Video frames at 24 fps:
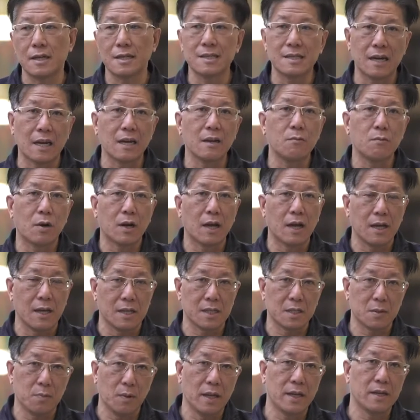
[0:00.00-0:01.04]
exactly what I
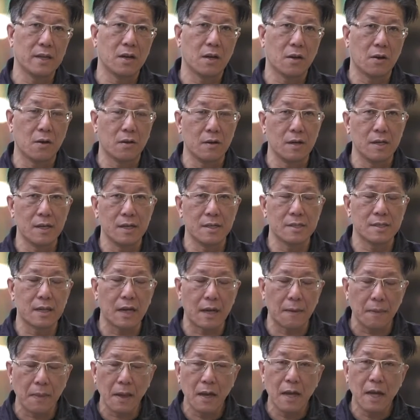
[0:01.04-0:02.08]
explained earlier, is
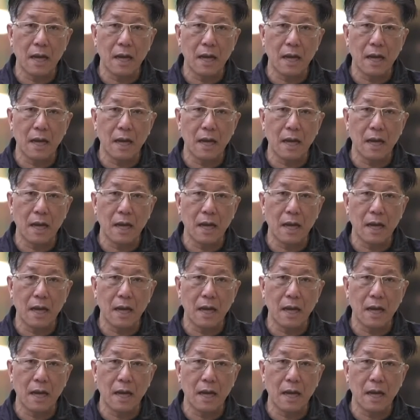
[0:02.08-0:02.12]
that